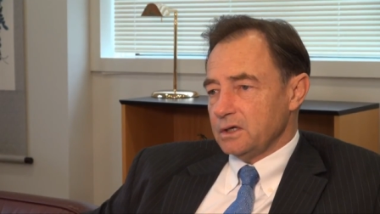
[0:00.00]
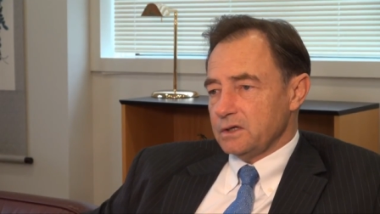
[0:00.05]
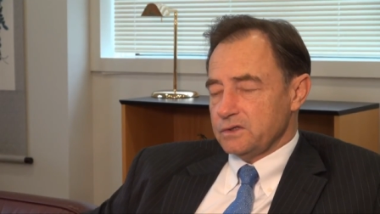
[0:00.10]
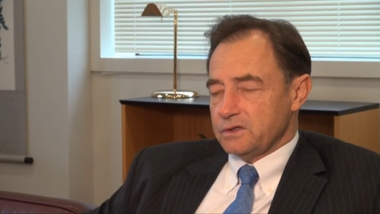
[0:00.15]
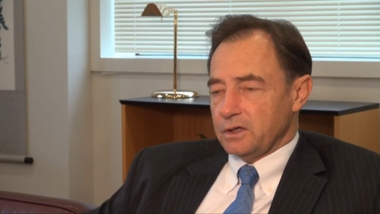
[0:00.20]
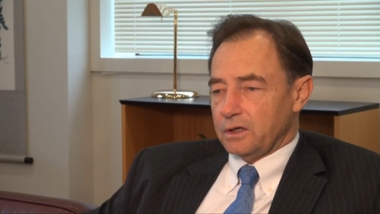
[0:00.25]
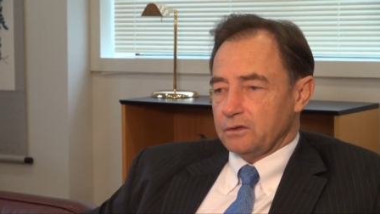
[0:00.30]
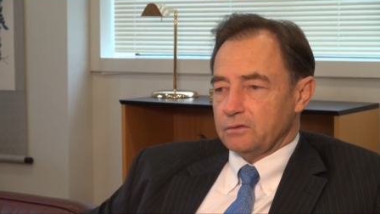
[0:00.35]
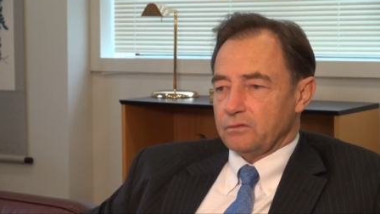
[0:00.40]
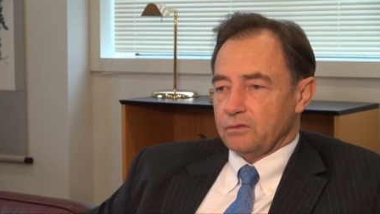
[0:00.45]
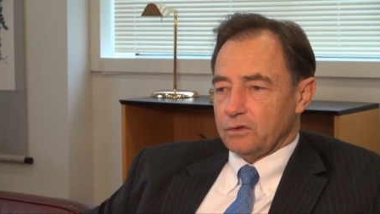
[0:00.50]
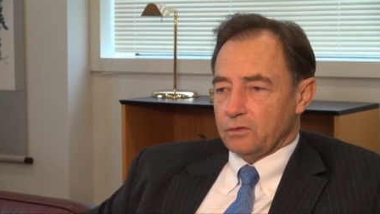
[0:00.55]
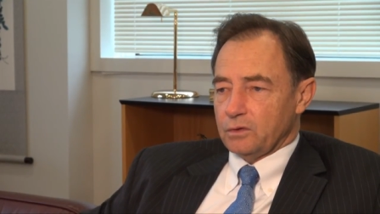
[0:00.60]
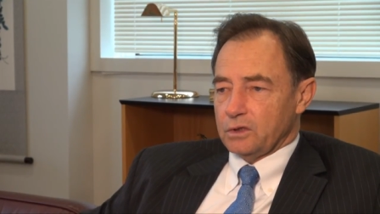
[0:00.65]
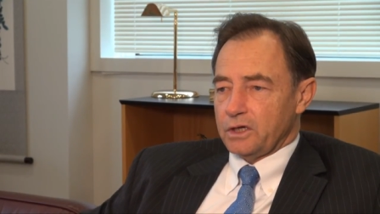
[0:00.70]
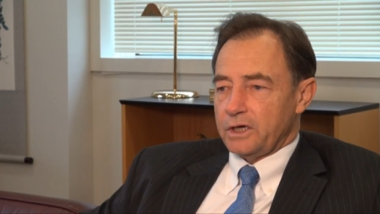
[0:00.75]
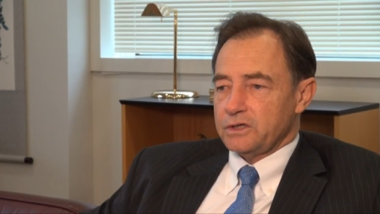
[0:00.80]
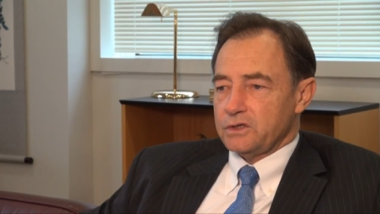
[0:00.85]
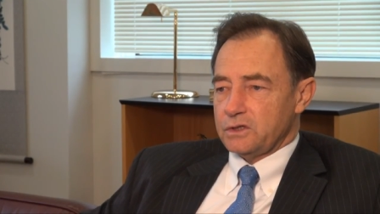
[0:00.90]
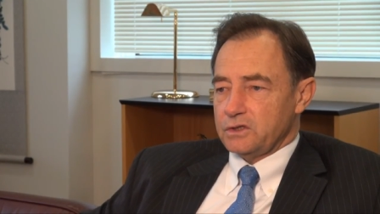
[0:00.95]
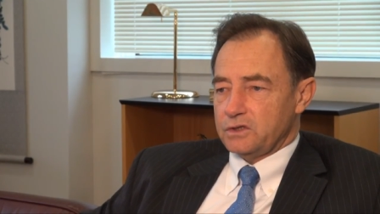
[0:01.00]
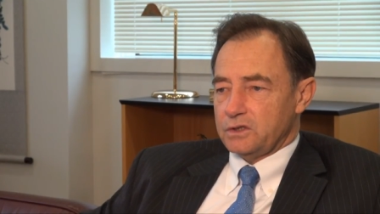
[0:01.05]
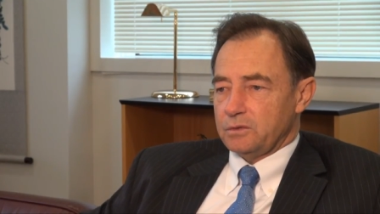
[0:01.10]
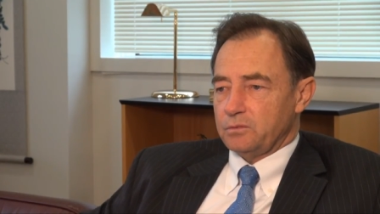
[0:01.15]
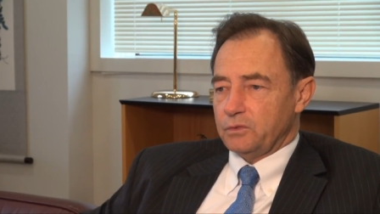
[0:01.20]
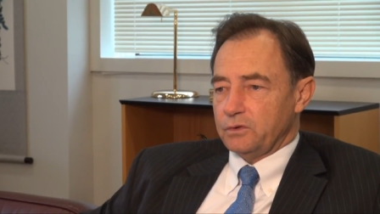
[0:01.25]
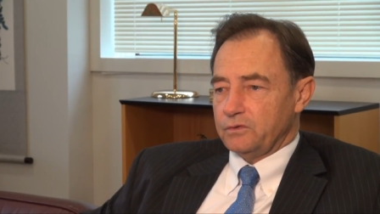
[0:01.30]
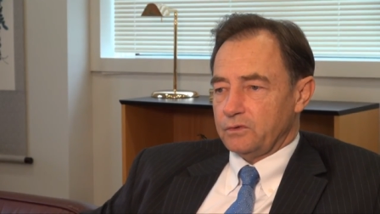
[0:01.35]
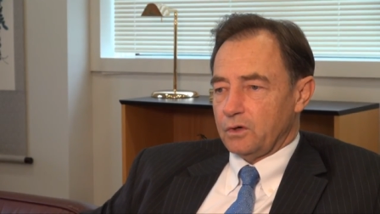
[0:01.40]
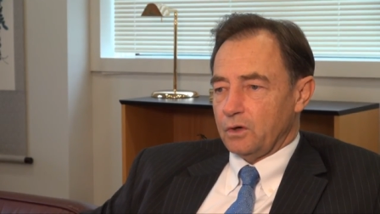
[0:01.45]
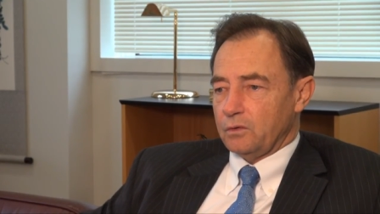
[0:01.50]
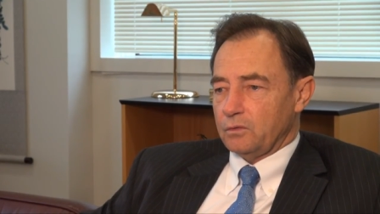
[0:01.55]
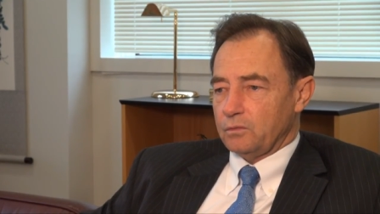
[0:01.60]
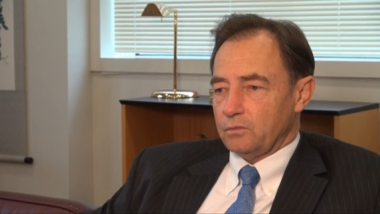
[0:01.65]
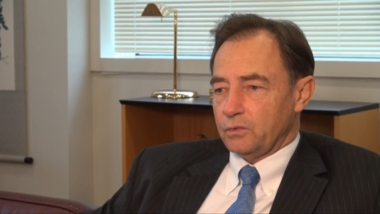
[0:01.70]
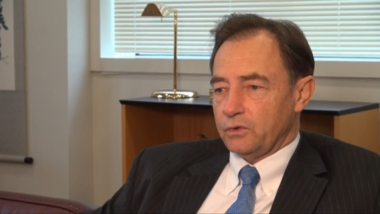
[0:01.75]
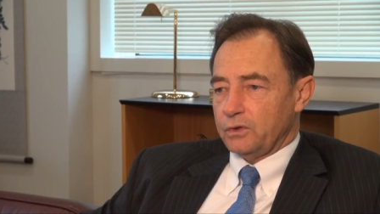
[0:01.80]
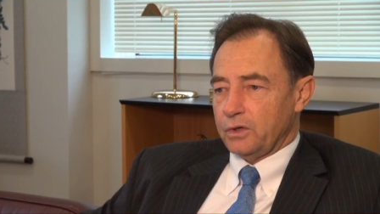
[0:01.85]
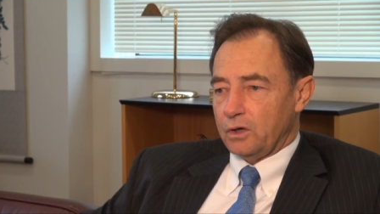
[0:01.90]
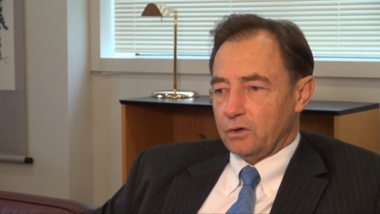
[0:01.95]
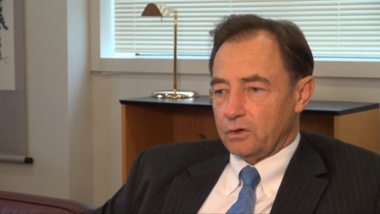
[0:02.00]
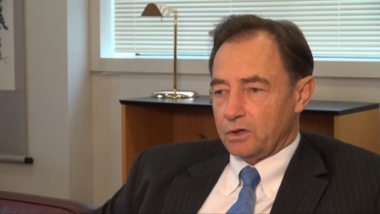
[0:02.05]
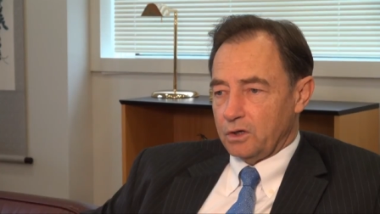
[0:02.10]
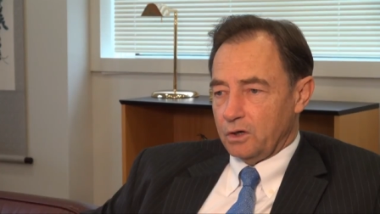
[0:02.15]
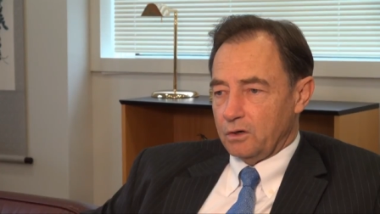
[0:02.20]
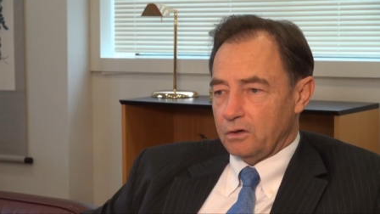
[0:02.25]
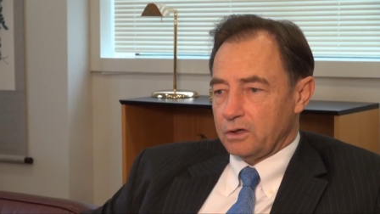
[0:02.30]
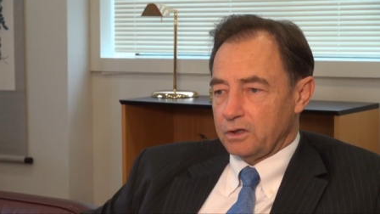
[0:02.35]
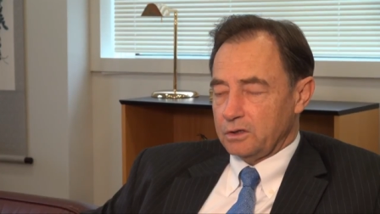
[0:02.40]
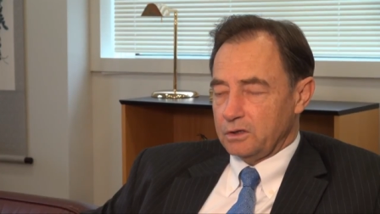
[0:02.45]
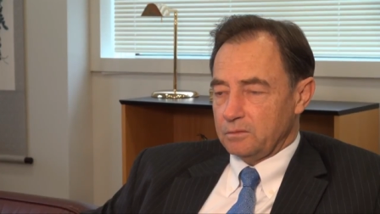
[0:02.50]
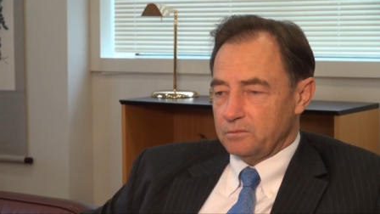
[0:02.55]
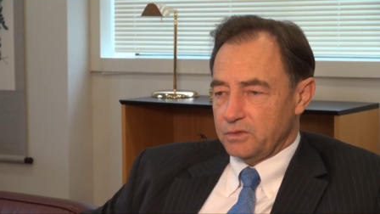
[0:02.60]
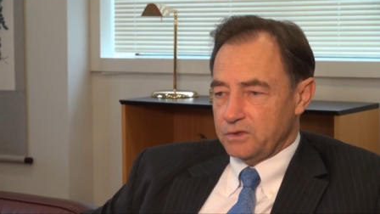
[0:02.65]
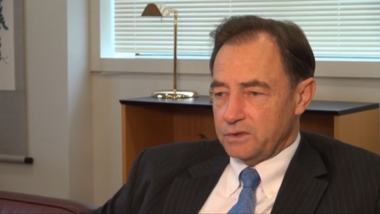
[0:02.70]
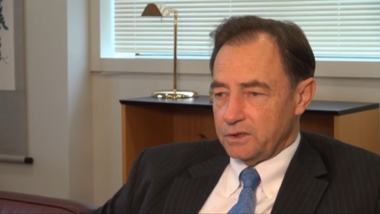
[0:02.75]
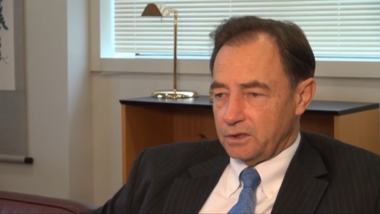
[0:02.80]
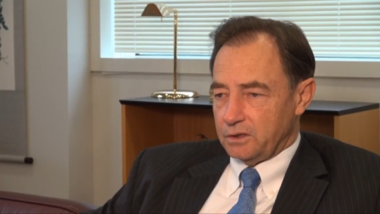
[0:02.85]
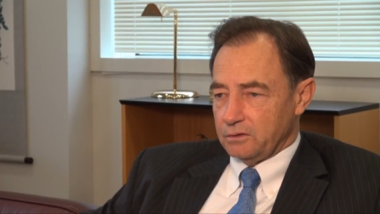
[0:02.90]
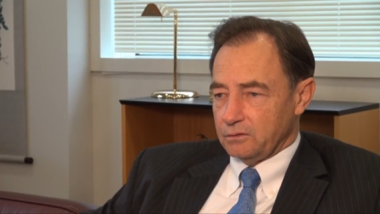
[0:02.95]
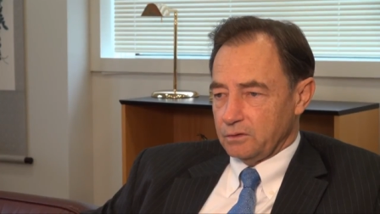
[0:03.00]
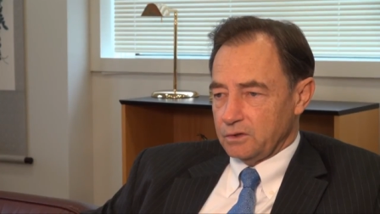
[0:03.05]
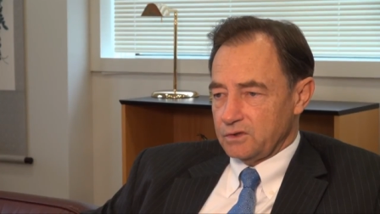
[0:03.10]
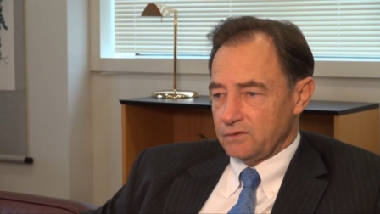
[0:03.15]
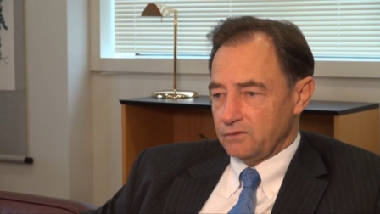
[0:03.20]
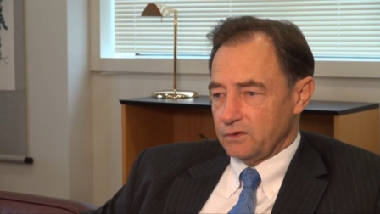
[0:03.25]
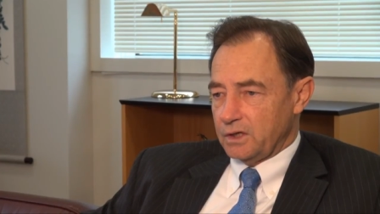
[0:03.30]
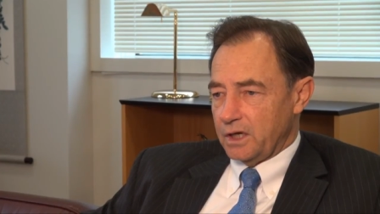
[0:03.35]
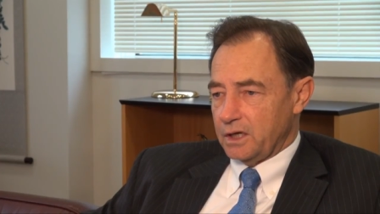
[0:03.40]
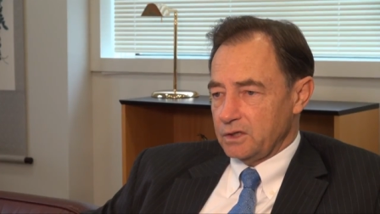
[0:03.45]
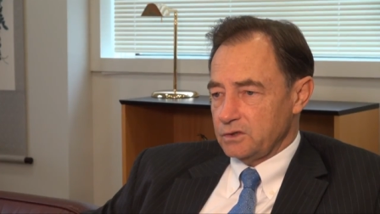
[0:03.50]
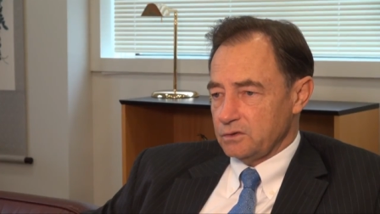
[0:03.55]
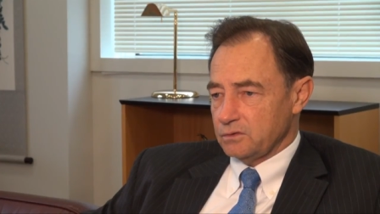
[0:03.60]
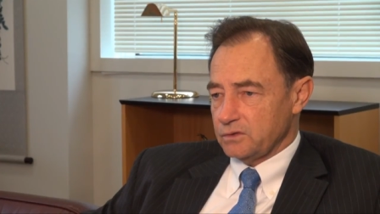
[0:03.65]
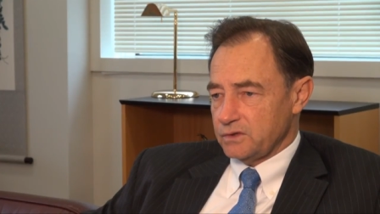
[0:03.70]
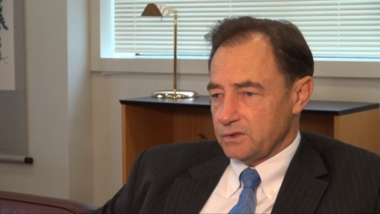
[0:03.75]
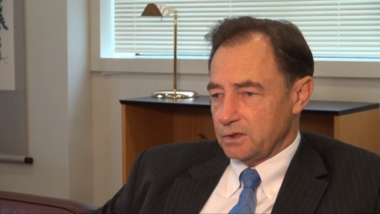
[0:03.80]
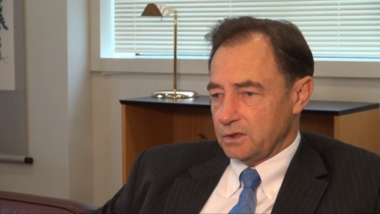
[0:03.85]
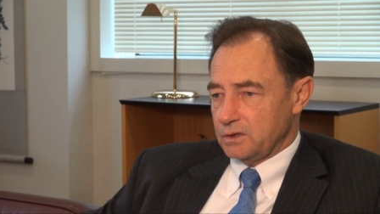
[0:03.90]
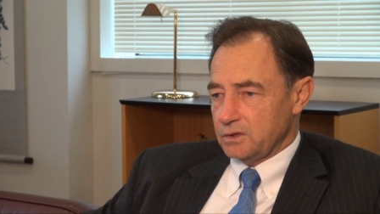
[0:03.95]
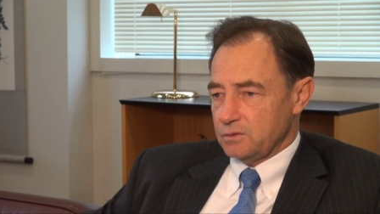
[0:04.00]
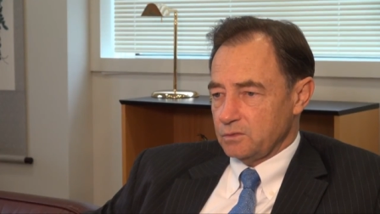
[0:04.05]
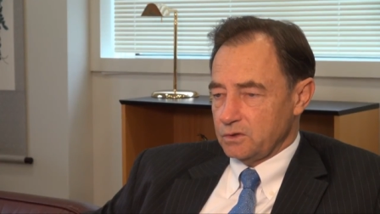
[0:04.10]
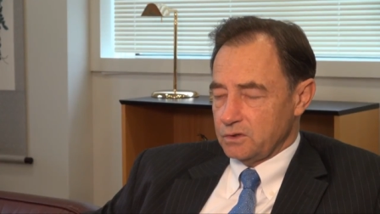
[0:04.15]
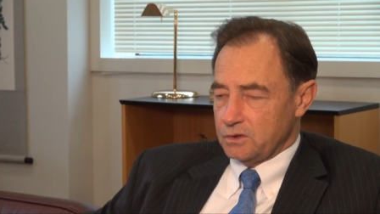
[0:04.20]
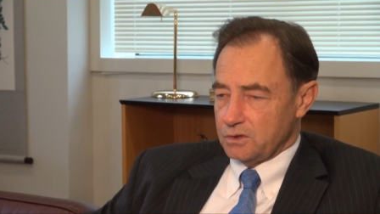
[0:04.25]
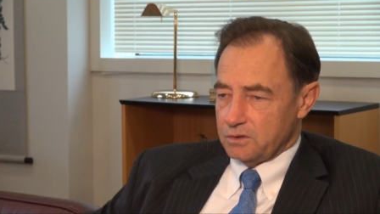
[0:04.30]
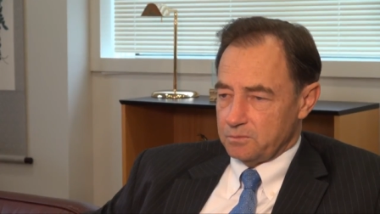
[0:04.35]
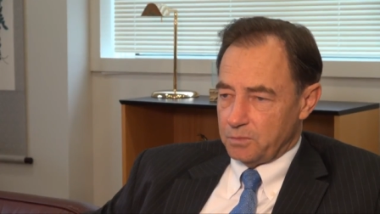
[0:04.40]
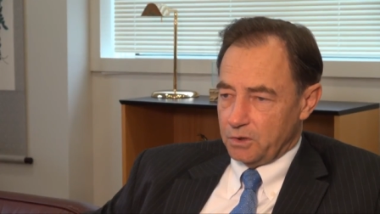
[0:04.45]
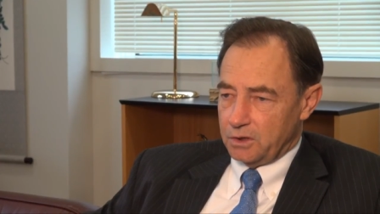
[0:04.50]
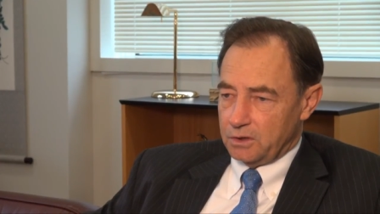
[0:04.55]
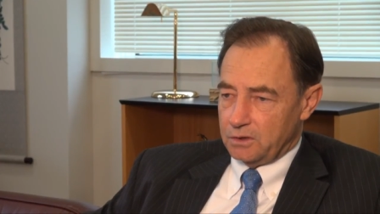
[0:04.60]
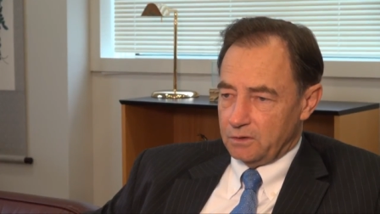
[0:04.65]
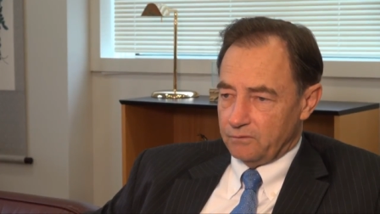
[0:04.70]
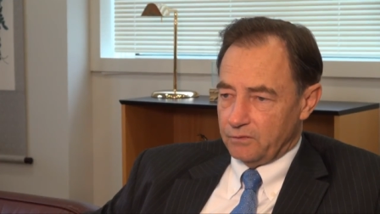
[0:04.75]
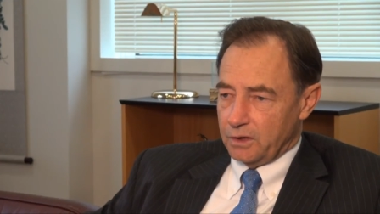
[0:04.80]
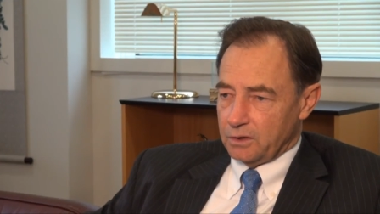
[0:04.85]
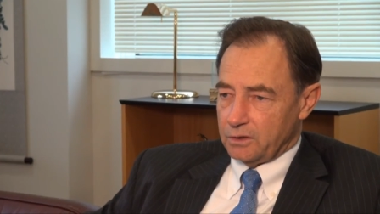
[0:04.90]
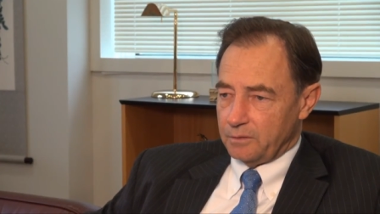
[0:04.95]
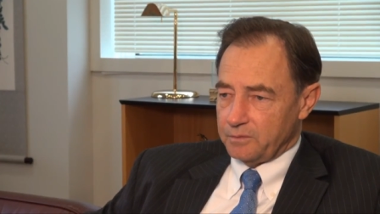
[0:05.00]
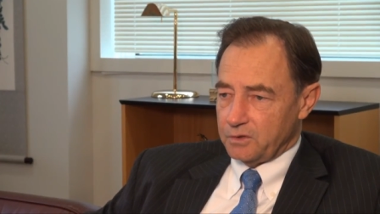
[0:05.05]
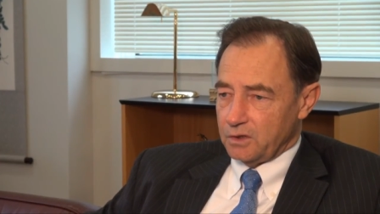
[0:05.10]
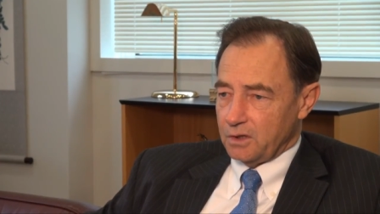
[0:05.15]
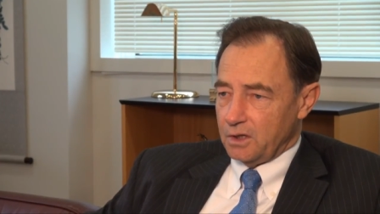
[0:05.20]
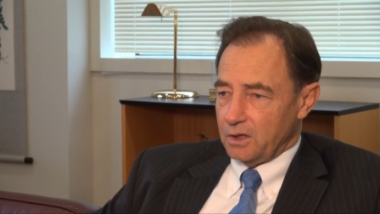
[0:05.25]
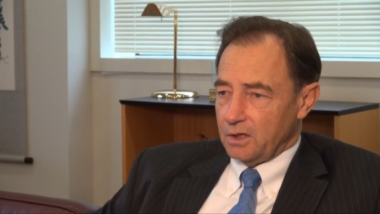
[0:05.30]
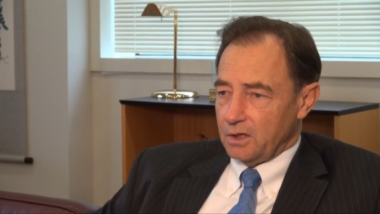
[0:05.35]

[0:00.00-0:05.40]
So the relationship we've got with Hong Kong, and in particular its financial centres, which has been developed